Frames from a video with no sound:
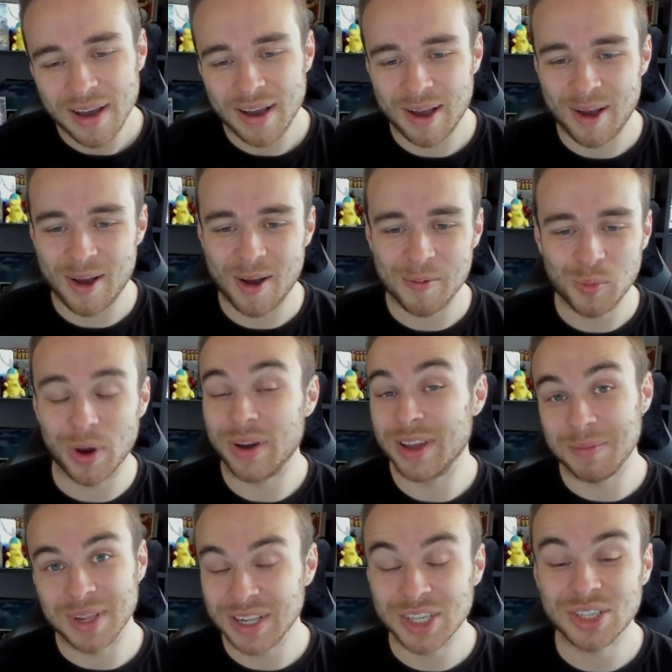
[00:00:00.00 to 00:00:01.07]
Well, I
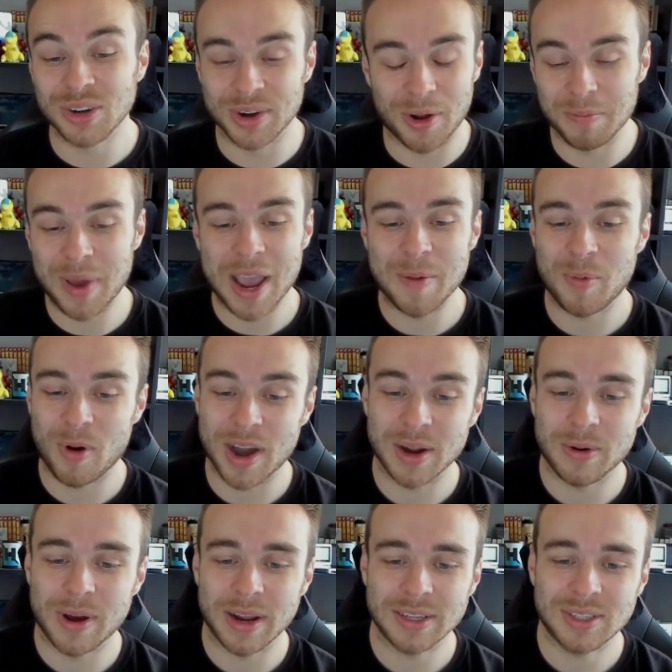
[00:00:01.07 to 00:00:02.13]
mean, he should on paper
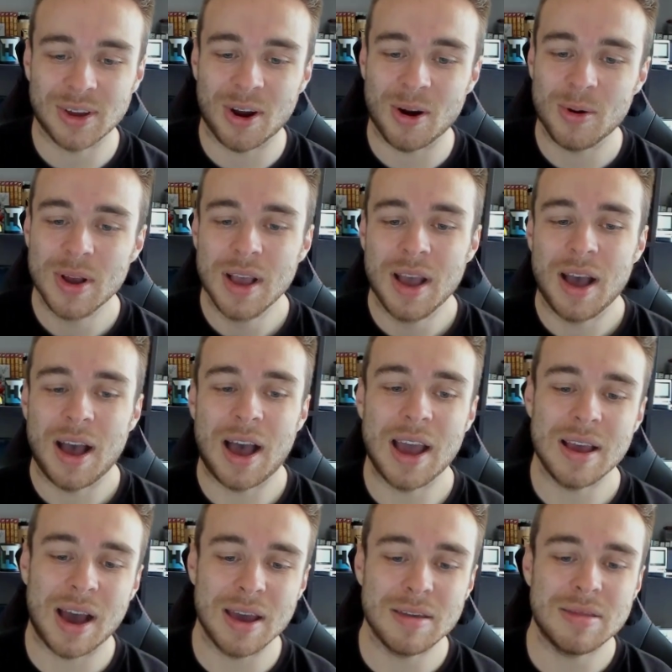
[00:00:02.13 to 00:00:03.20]
anyway. So
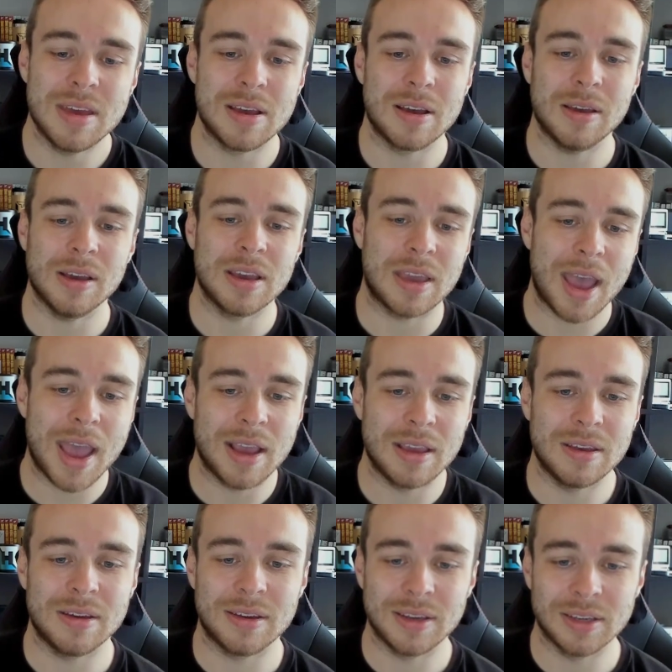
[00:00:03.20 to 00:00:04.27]
I think getting
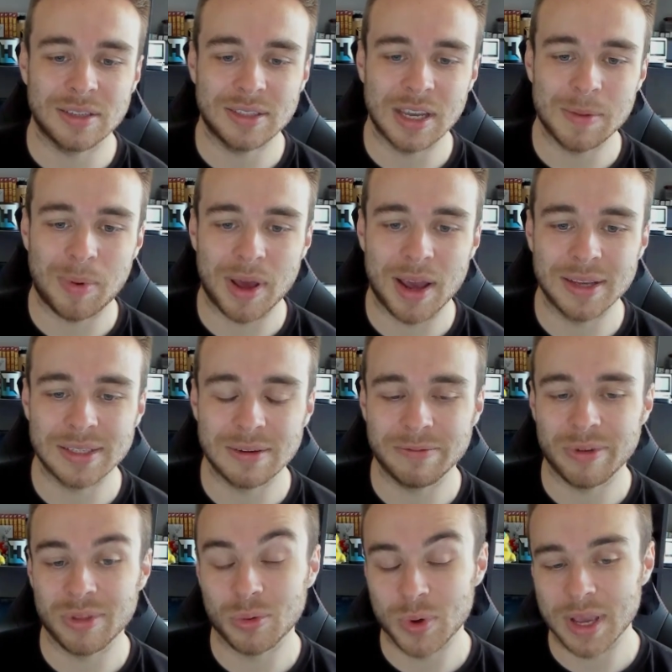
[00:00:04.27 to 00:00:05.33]
your City players in
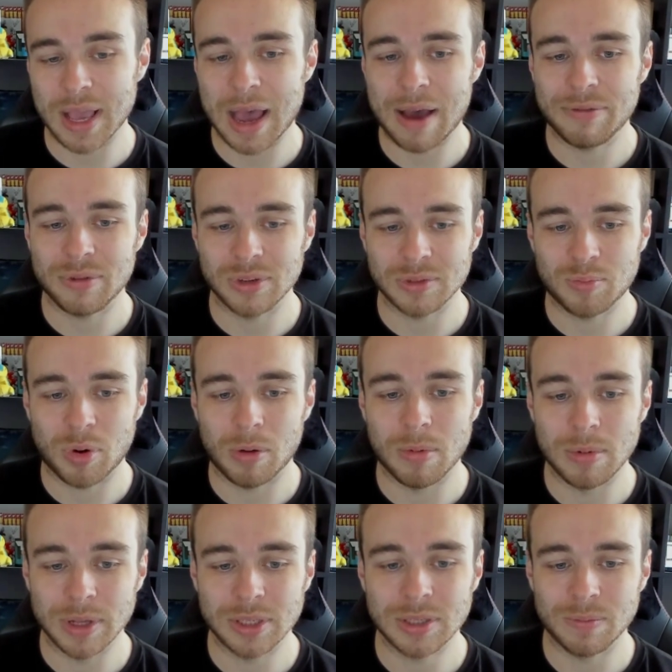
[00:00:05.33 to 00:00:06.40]
for the week after is
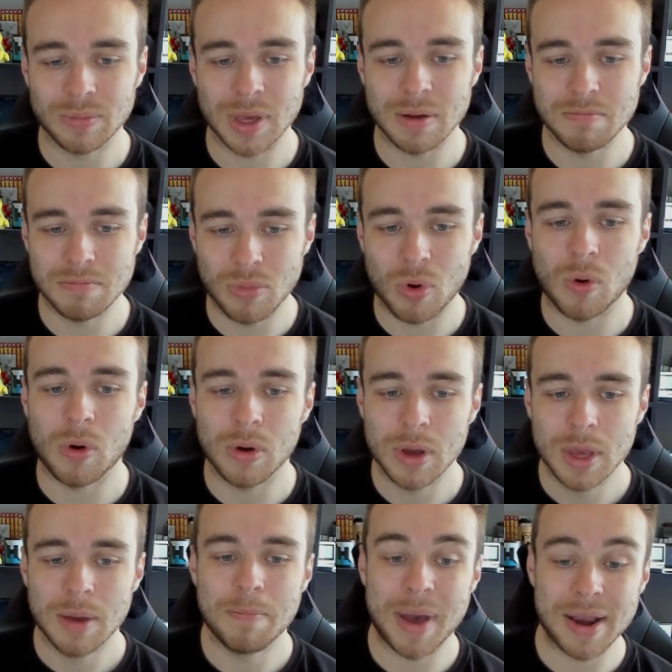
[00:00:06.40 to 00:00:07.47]
probably something more
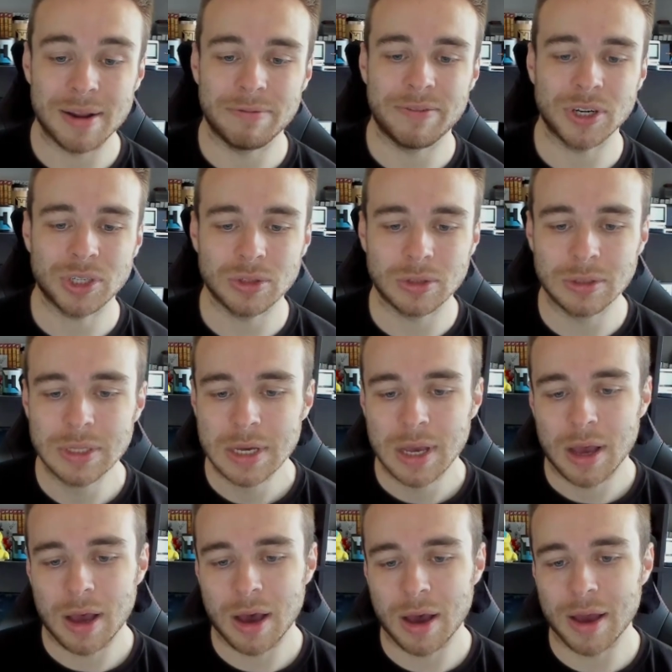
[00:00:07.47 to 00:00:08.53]
beneficial.
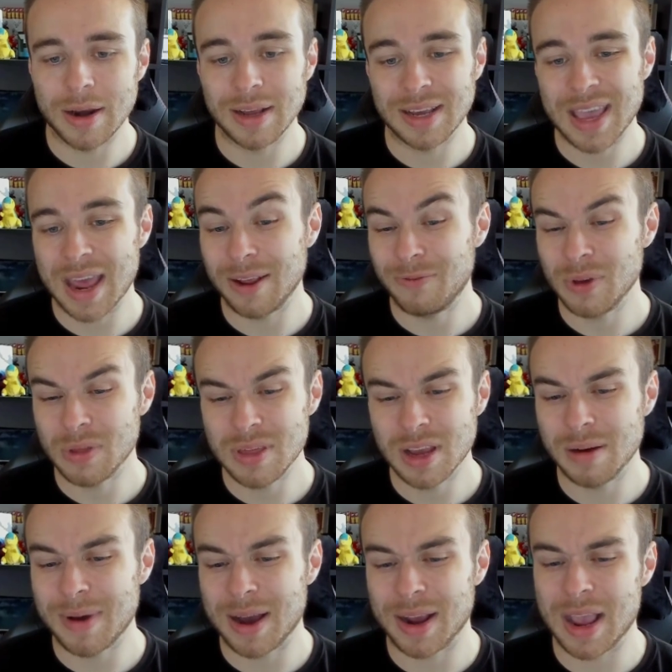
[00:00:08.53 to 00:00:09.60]
And again, if you're
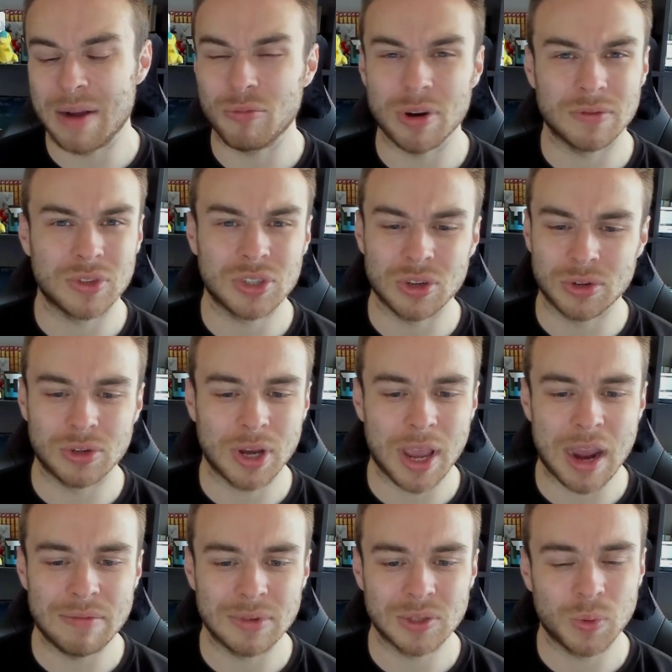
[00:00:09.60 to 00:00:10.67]
thinking about getting rid of Son or
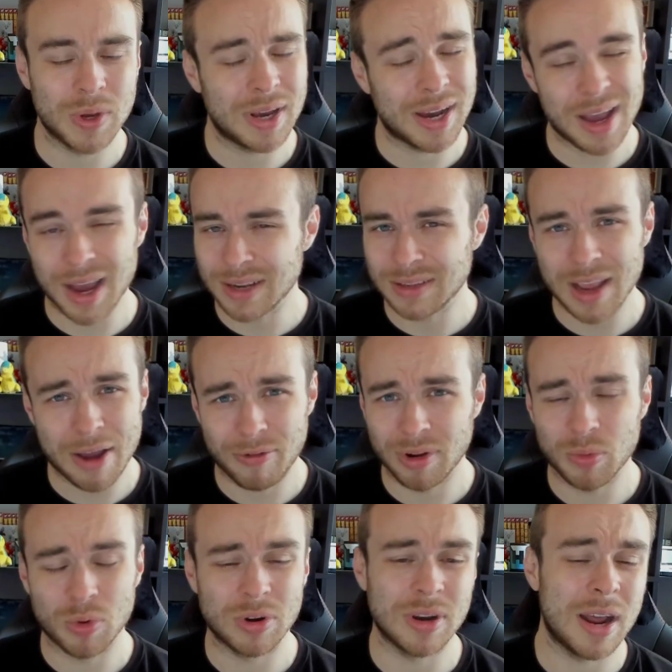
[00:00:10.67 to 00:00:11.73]
Kane this week, I
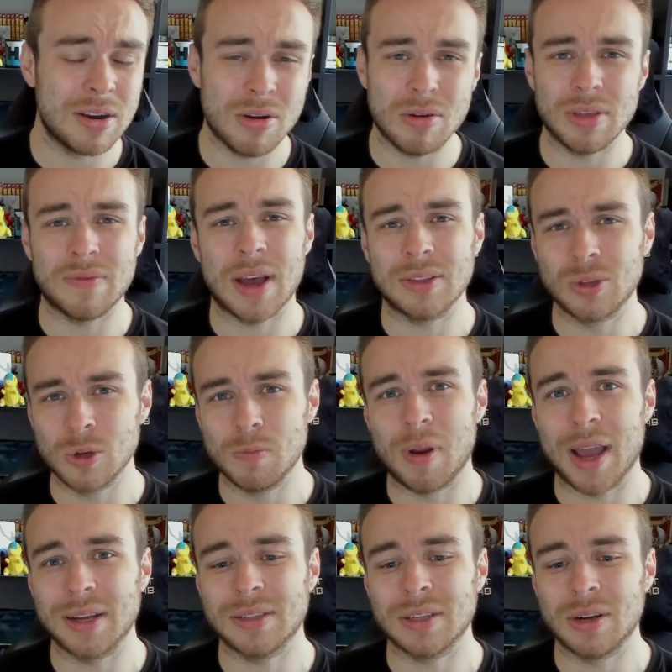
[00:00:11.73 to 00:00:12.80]
definitely wouldn't. I know they've had two
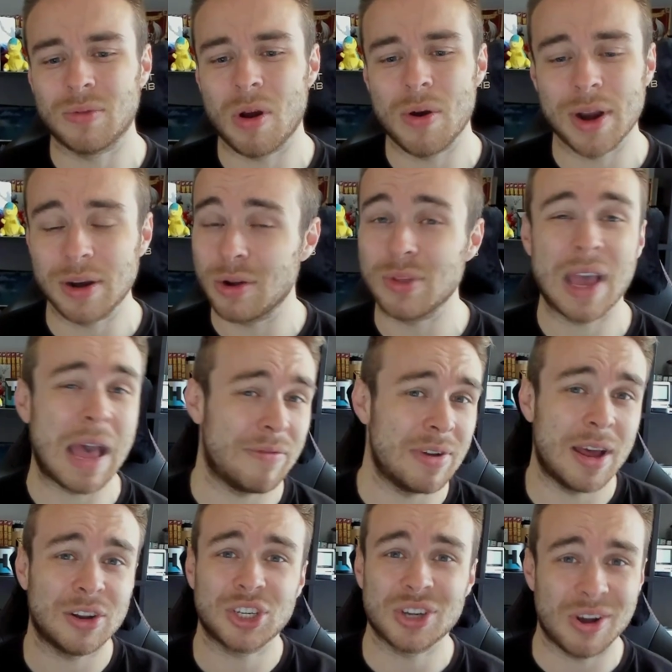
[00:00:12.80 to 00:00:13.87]
blanks in a row, and I know they haven't
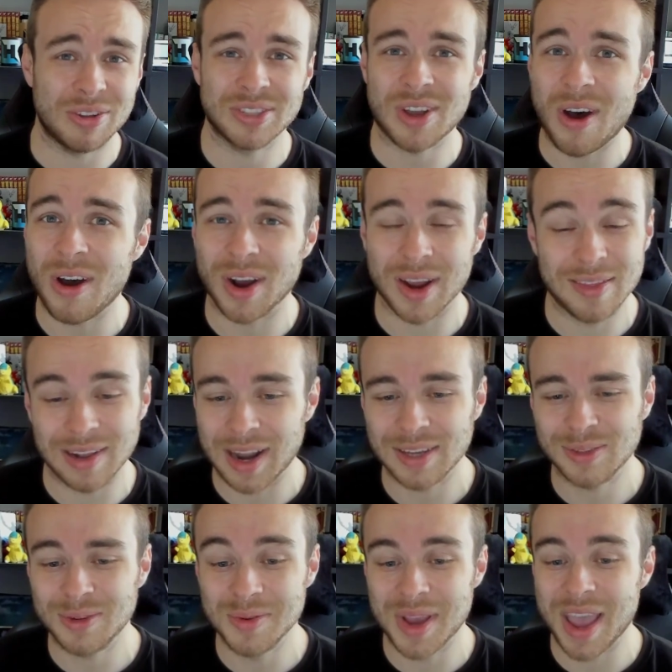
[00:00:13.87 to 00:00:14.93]
had a shot on target in the
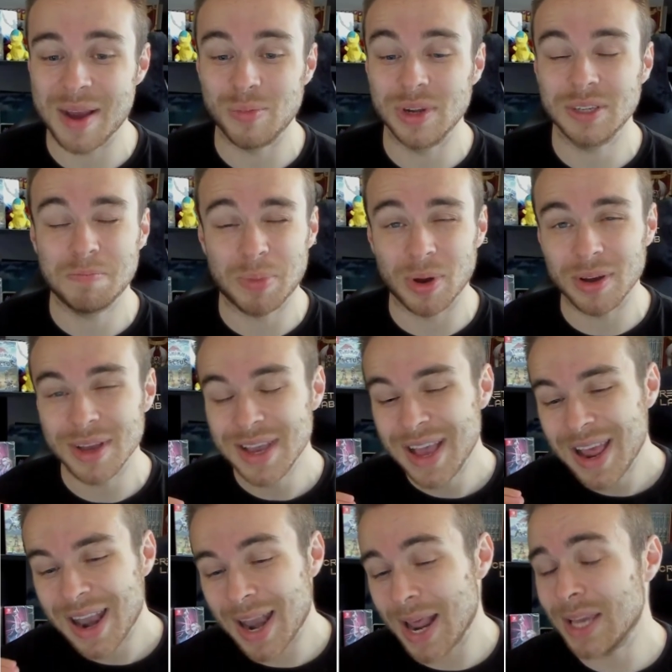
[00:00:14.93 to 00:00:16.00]
last two game weeks, but
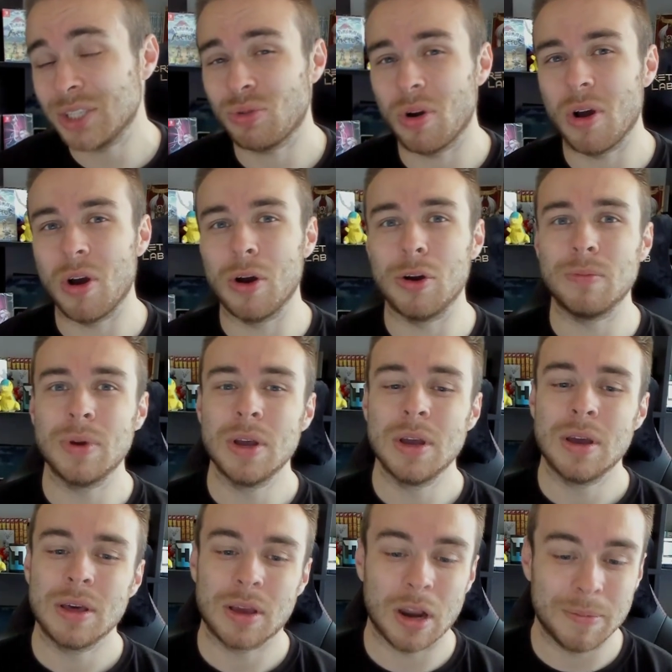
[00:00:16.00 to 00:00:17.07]
Leicester at home,
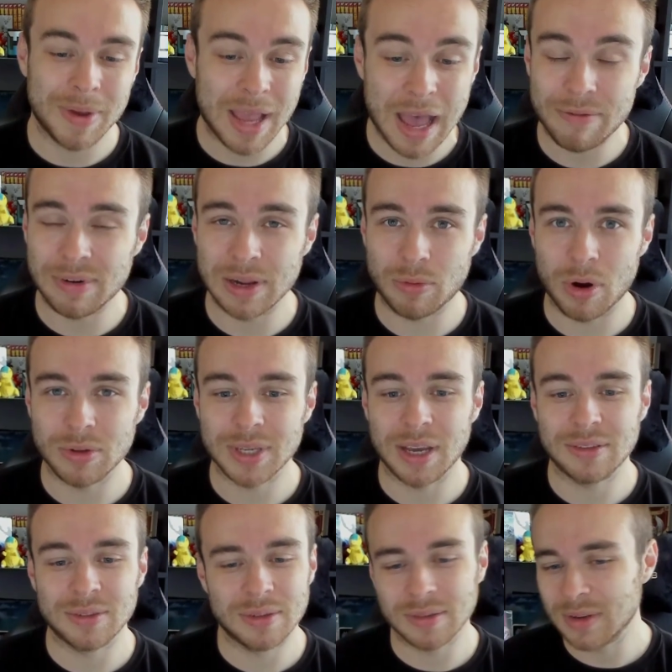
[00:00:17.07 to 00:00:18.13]
going to be heavily
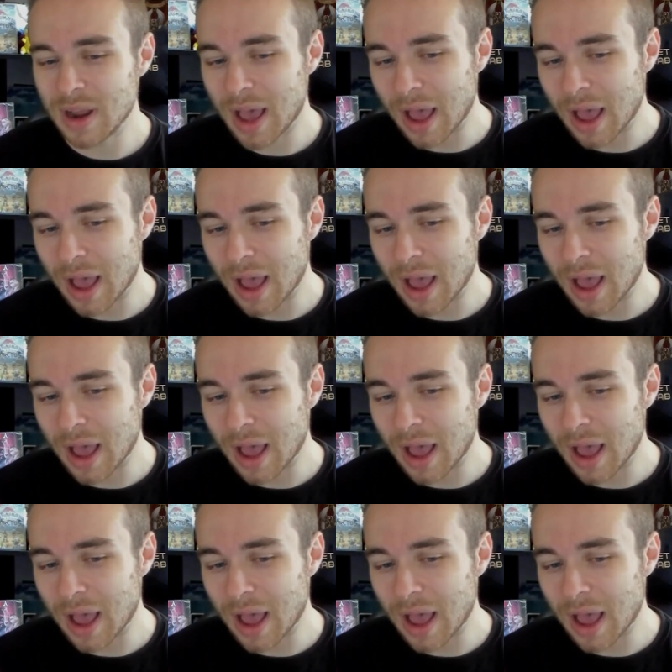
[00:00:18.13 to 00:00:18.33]
rotated.